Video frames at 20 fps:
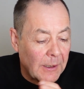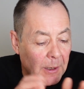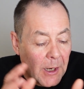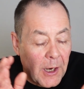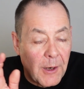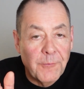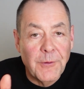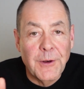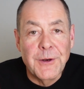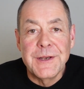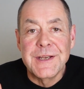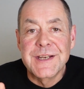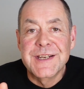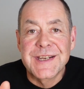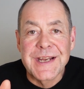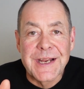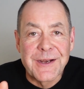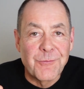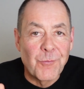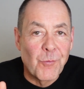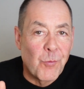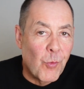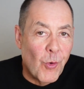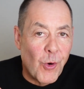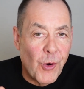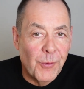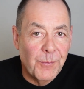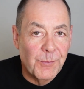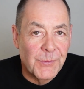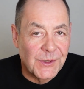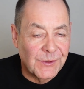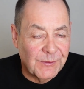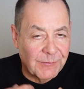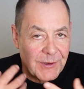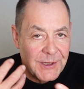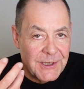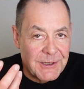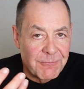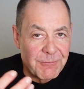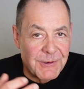I've only sent one because I've
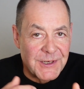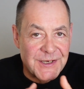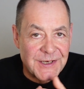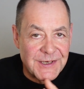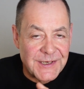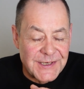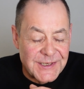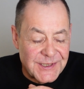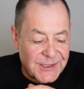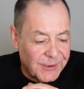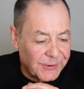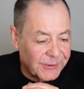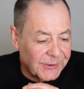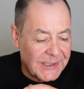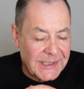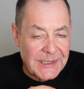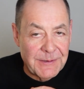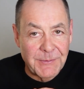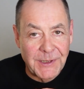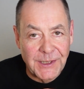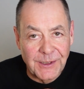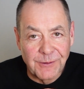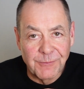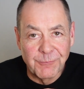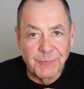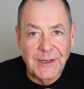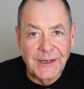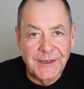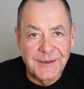only recently turned email